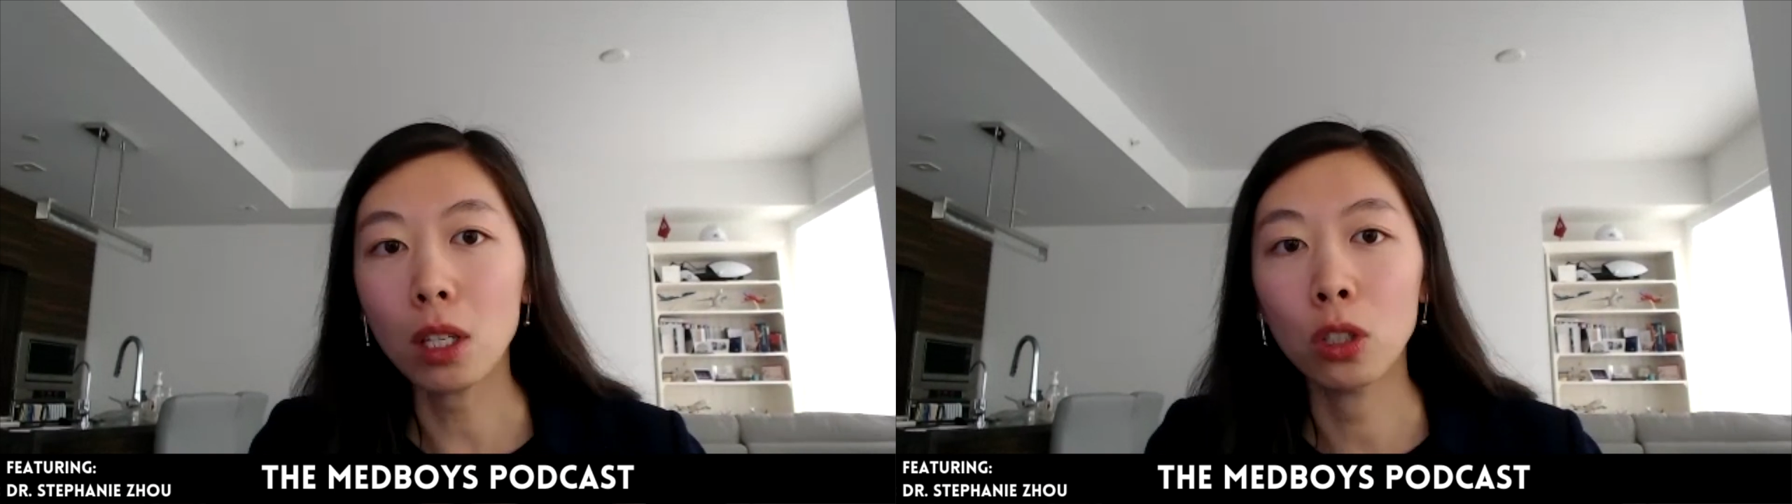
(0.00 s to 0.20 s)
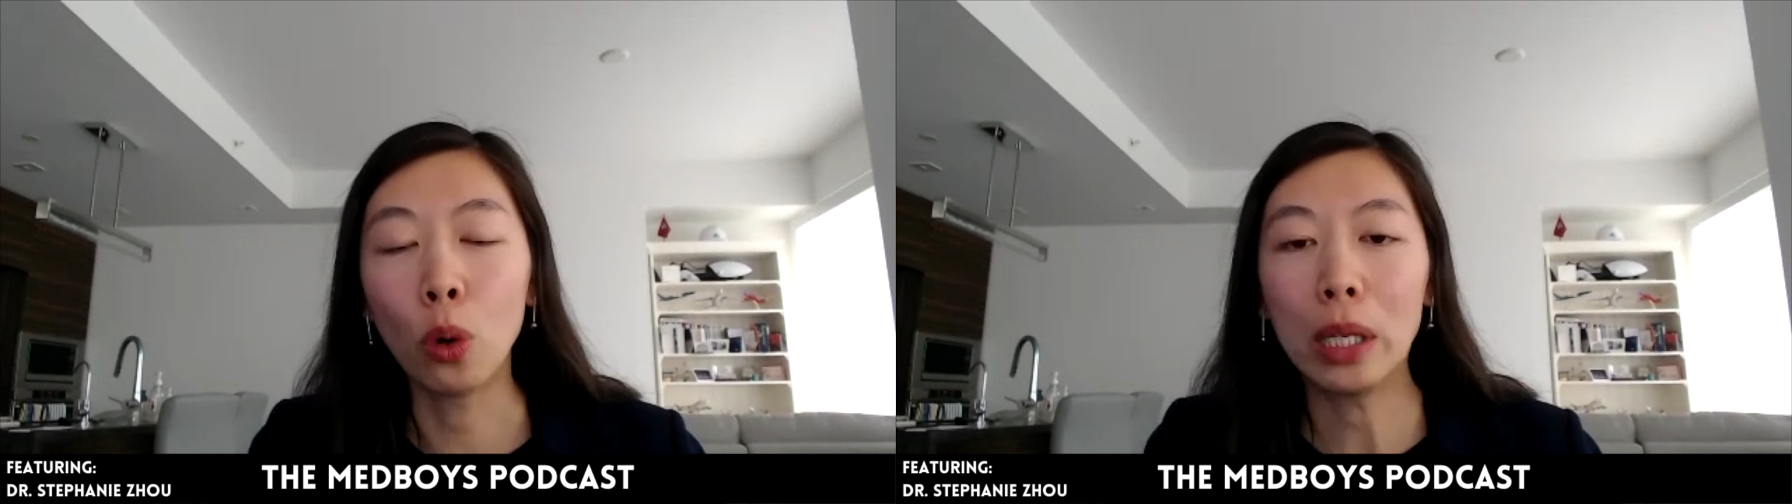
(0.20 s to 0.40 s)

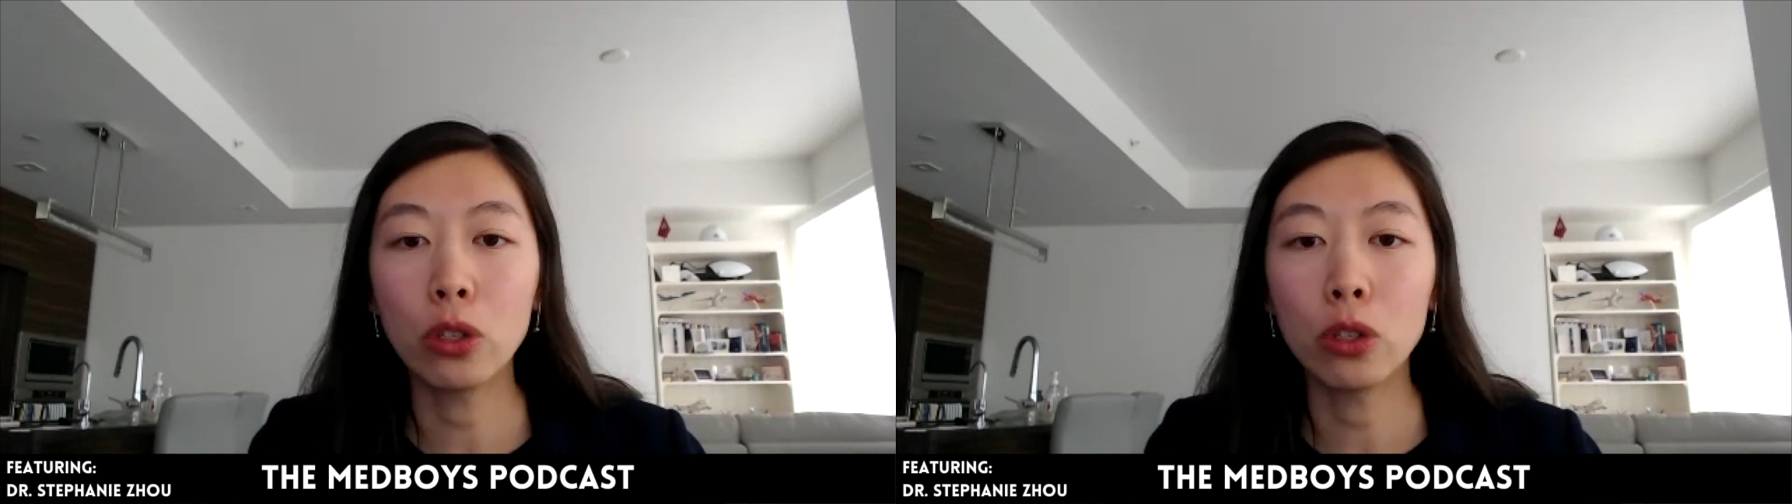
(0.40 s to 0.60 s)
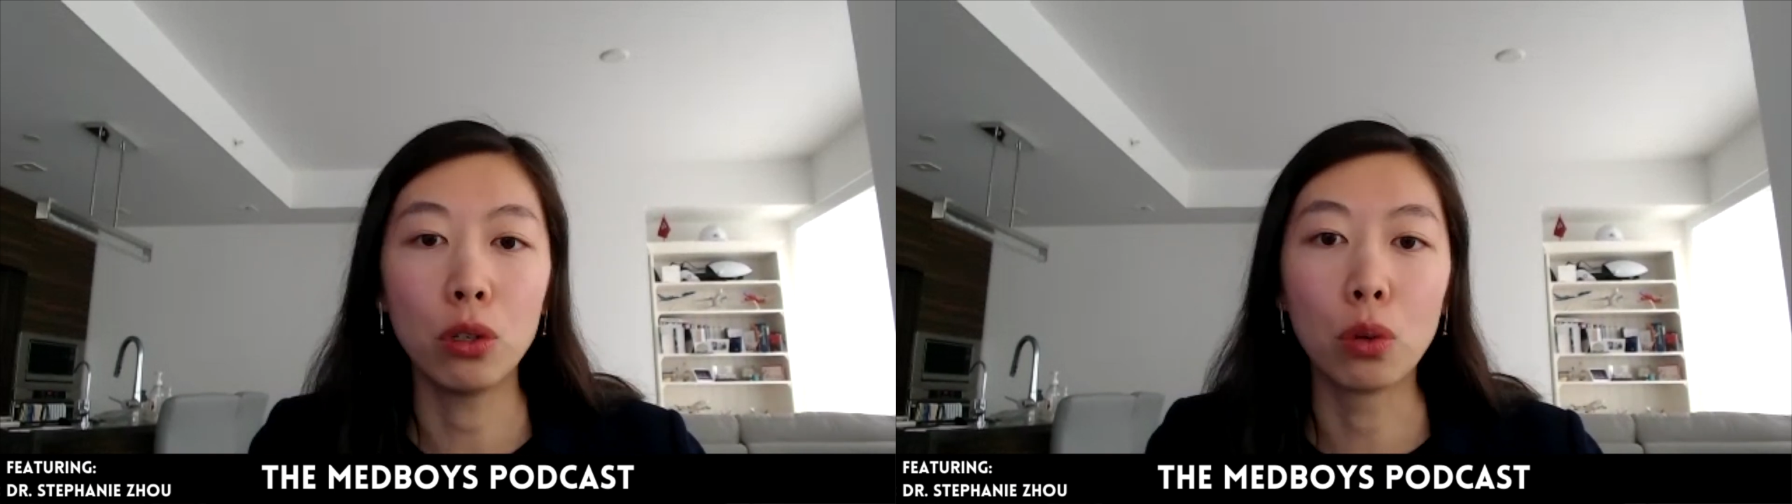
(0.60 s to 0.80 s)
going
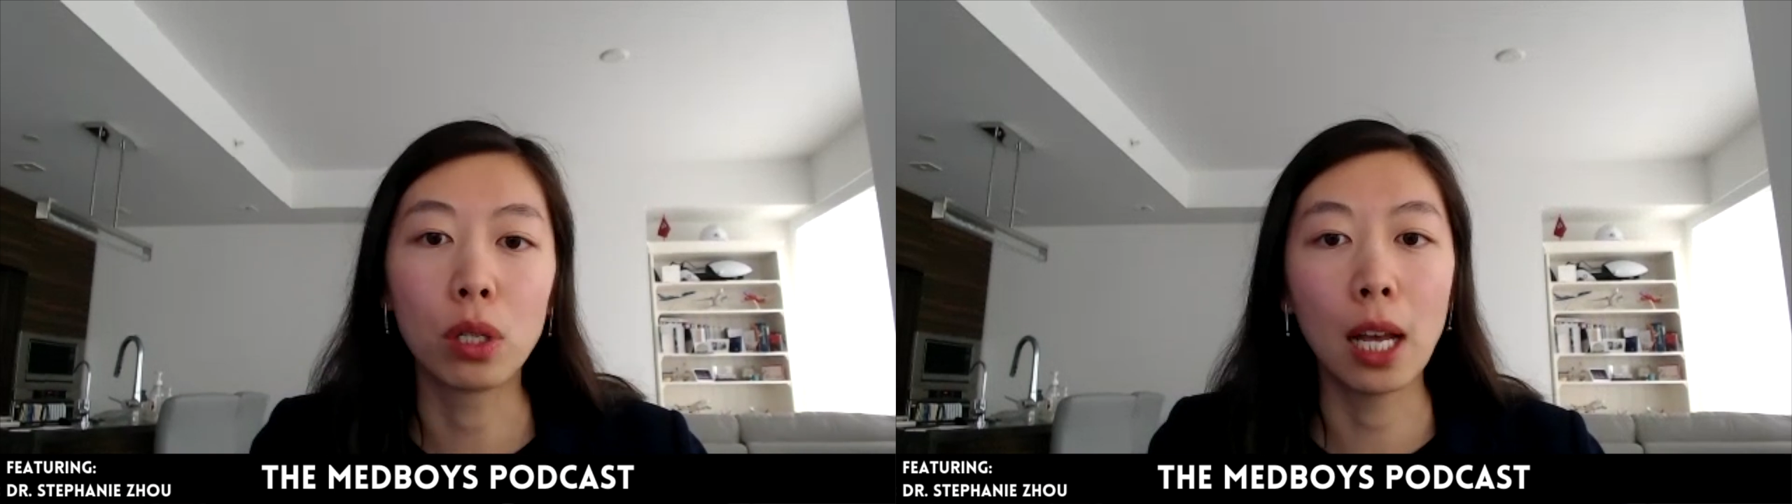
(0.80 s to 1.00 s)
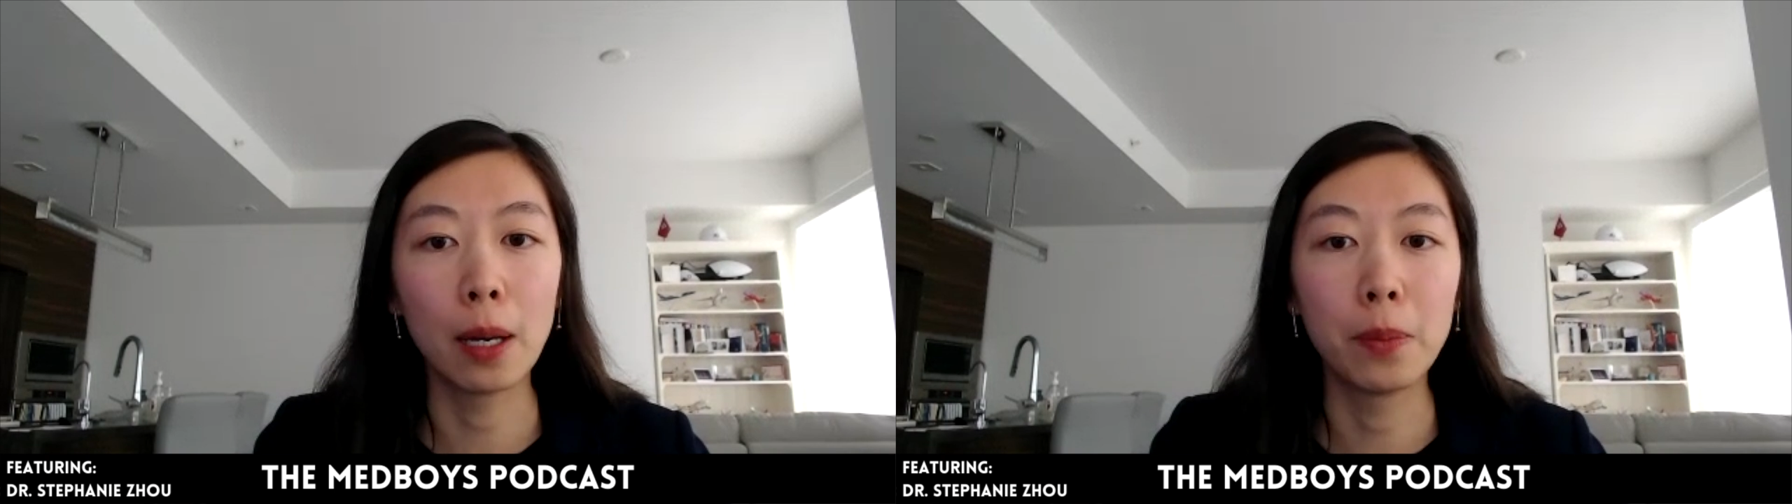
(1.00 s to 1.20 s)
to
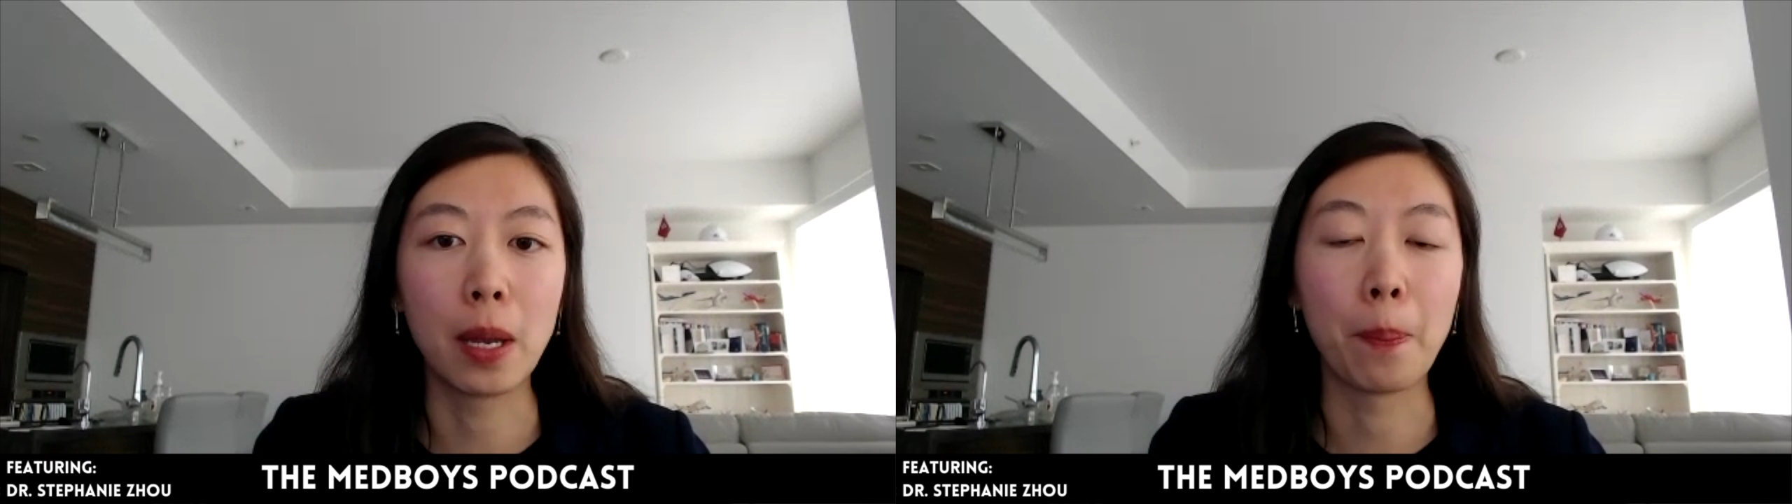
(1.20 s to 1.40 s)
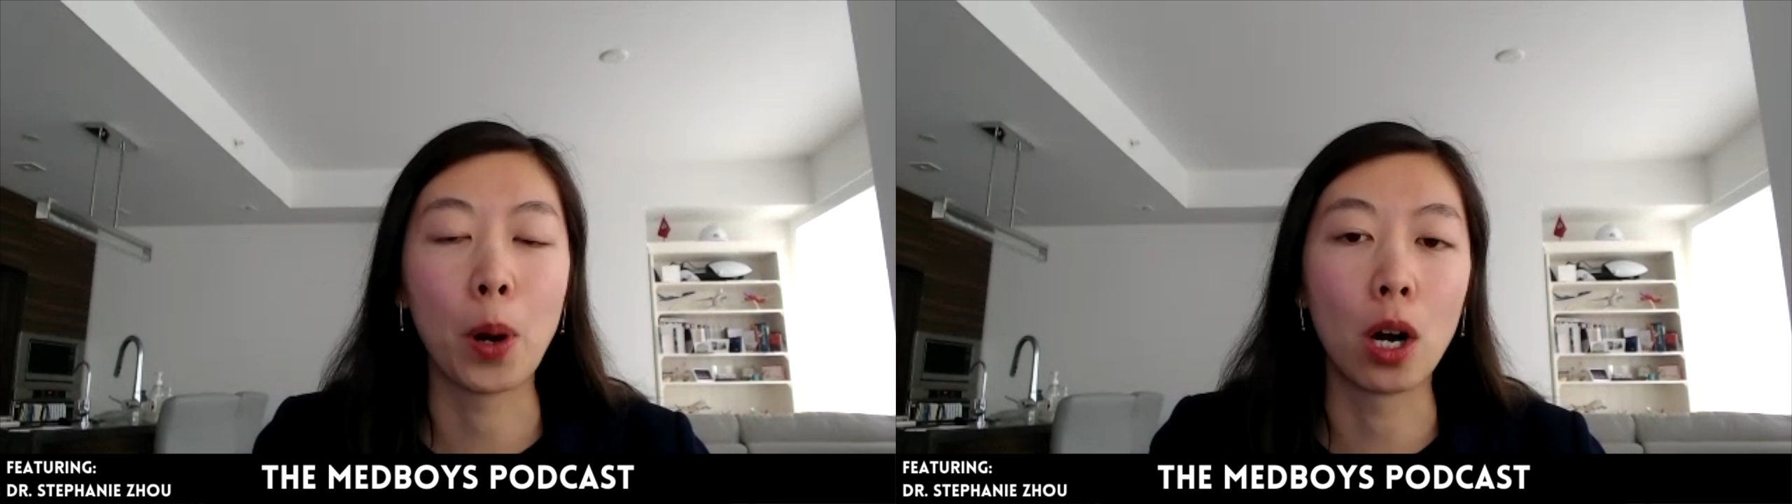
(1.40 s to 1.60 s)
clubs
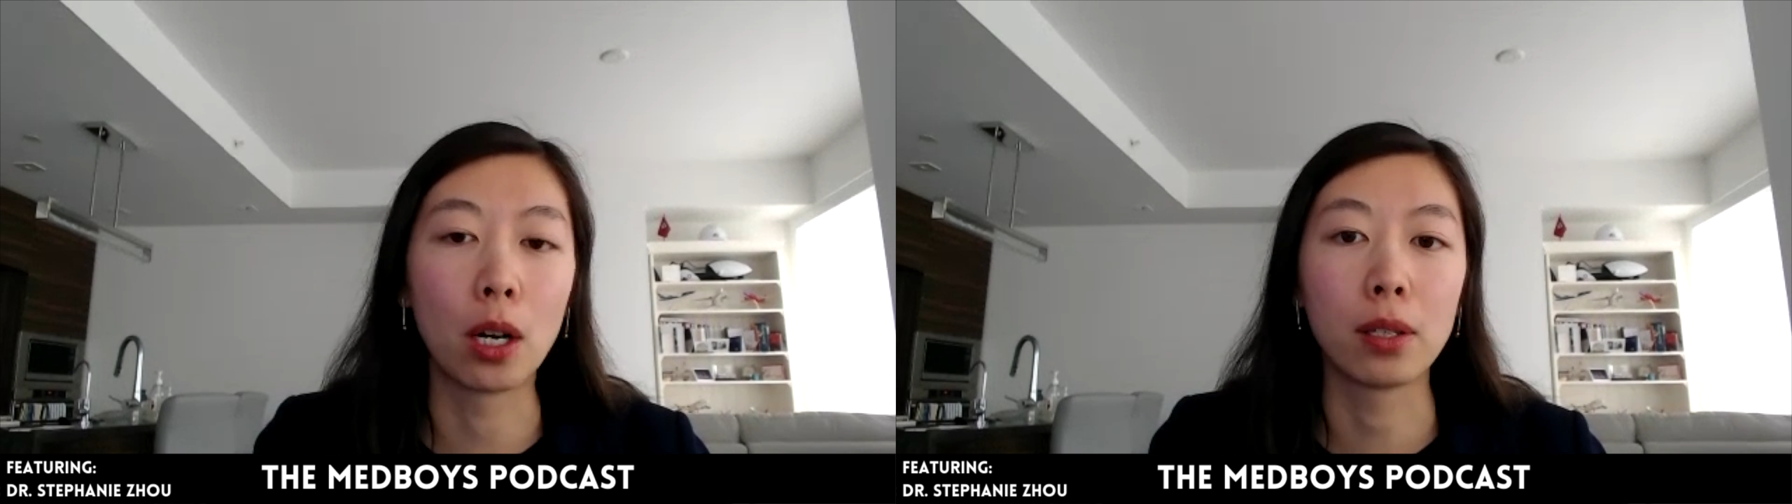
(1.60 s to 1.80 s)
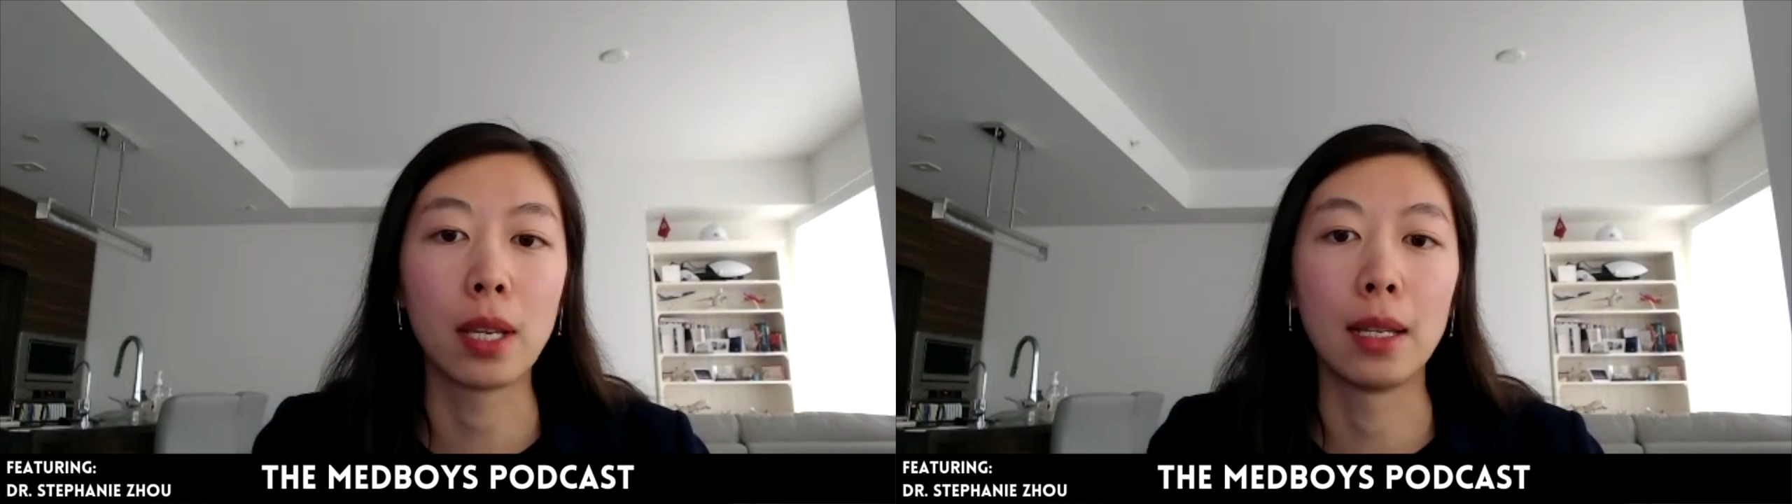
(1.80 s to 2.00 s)
and
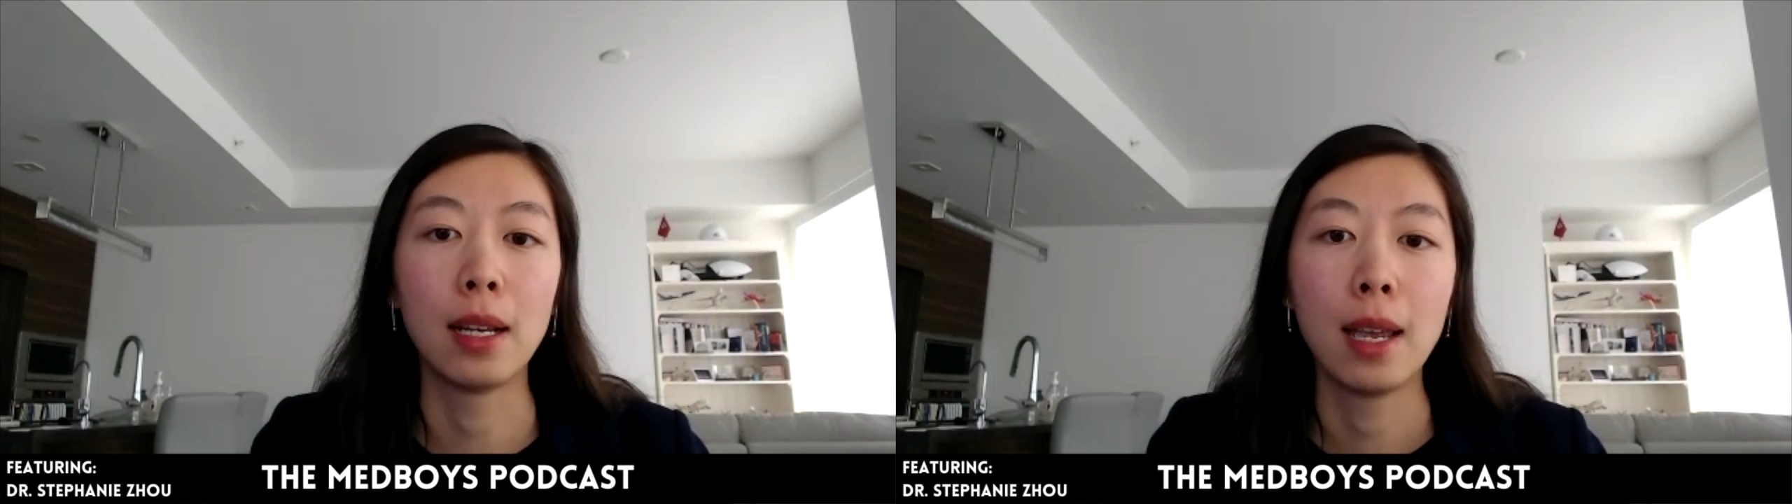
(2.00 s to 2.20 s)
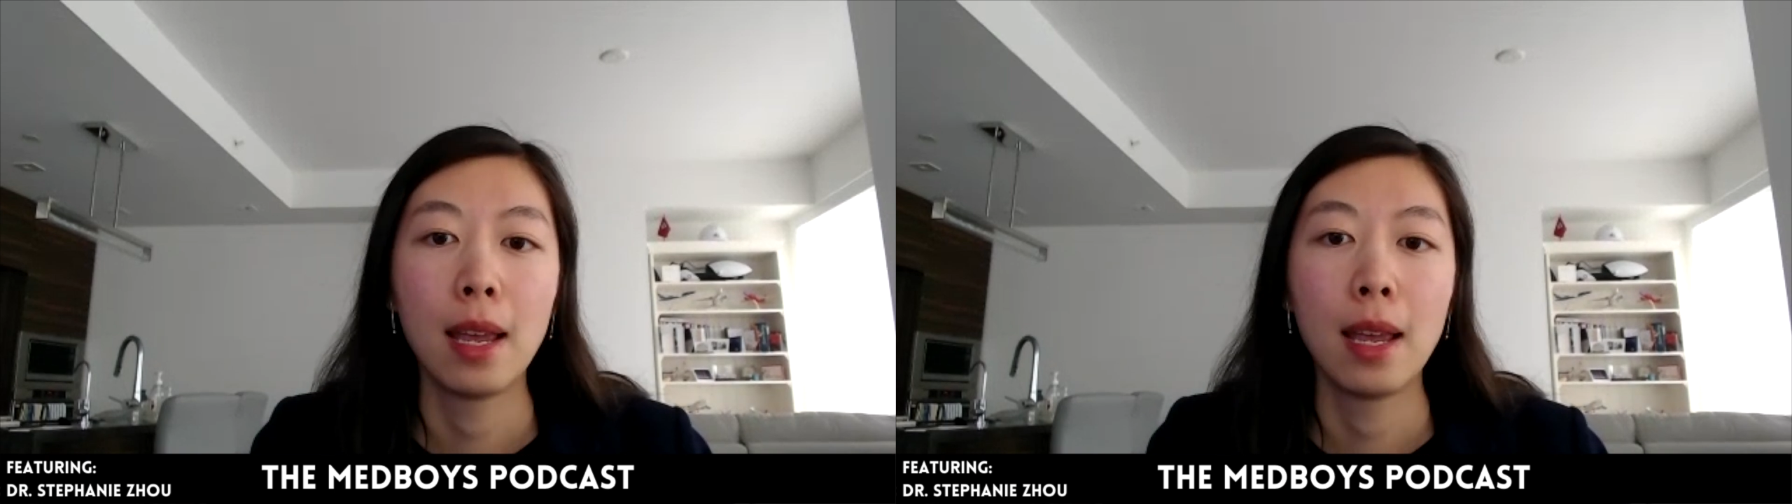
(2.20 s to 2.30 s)
bars, and